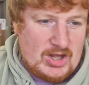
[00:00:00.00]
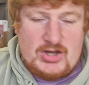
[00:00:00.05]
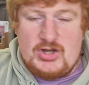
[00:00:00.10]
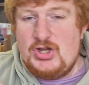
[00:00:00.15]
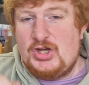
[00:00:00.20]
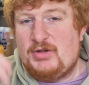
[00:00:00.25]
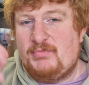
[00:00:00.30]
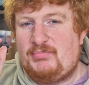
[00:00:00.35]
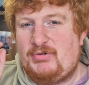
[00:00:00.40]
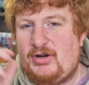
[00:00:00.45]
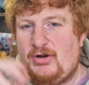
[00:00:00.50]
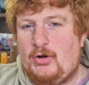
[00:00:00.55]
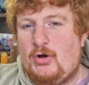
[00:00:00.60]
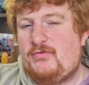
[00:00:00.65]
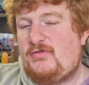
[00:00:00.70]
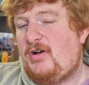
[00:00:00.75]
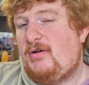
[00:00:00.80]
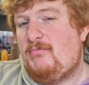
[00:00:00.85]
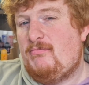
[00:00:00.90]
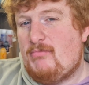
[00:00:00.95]
You can print
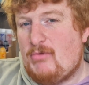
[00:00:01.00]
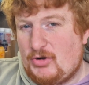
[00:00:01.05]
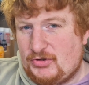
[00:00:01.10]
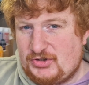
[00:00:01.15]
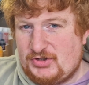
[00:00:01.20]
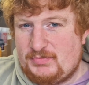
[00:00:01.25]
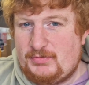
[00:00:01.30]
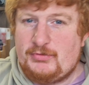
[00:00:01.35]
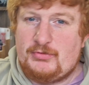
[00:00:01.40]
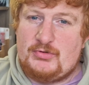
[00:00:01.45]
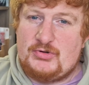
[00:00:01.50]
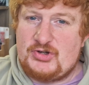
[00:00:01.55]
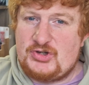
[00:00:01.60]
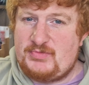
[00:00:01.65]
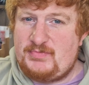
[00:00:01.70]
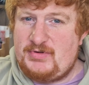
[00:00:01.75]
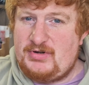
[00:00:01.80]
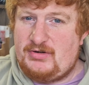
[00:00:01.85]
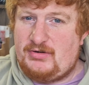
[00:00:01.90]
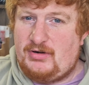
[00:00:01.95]
off multiple
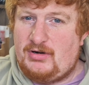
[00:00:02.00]
spear